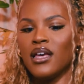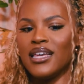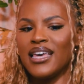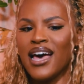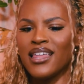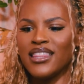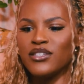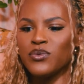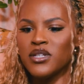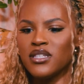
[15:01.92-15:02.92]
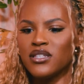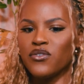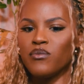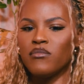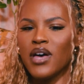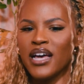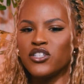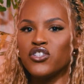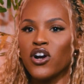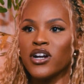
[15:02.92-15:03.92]
yeah, I
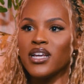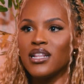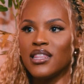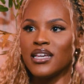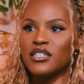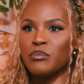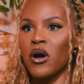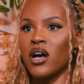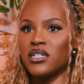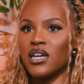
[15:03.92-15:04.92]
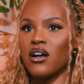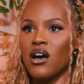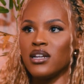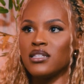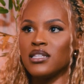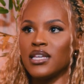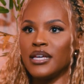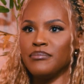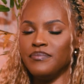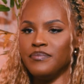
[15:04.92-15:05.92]
started this project,
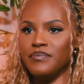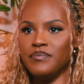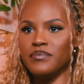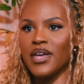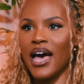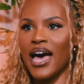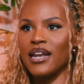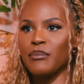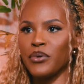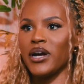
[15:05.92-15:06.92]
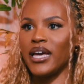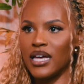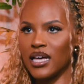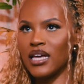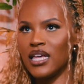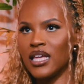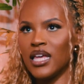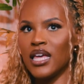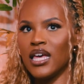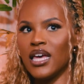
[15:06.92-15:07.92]
honestly. I had a break
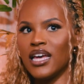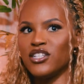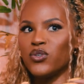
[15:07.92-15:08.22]
in